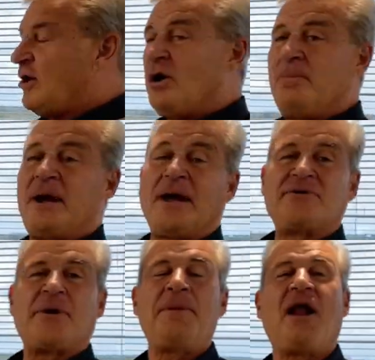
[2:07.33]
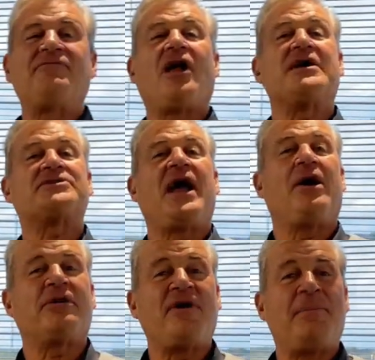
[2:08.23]
Oh my gosh, I mean, I've lost
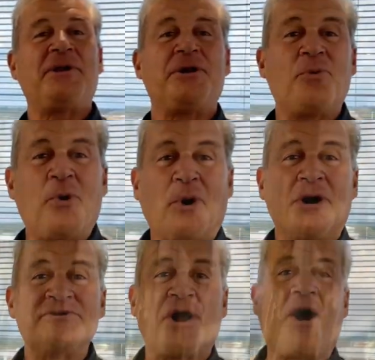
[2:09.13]
count of how many awards